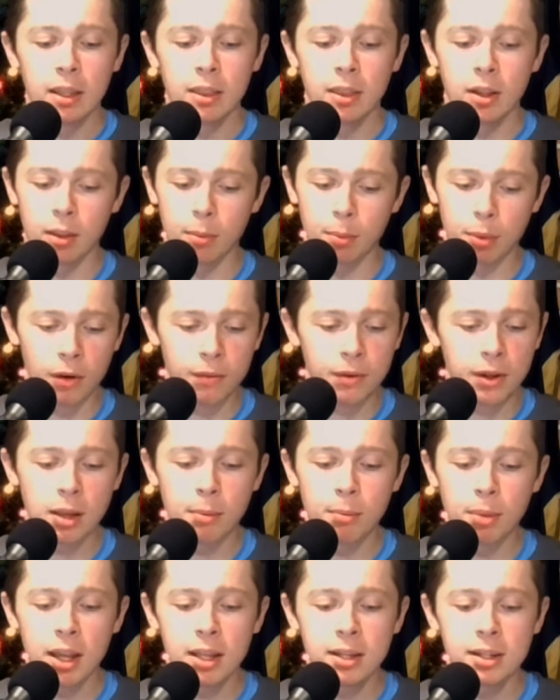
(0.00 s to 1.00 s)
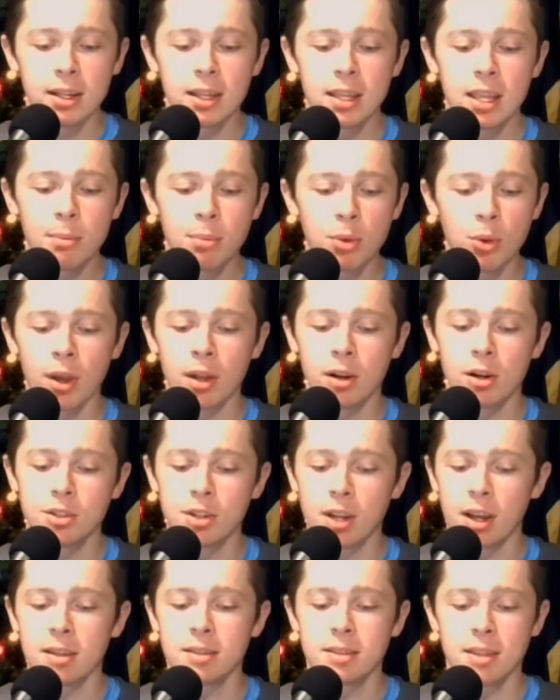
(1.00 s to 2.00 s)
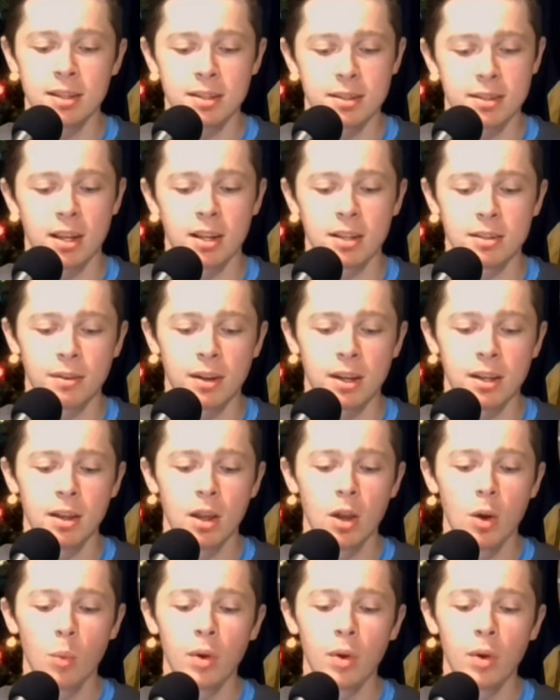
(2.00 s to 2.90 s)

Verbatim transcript: They're the perfect companion to keep you energized and satisfied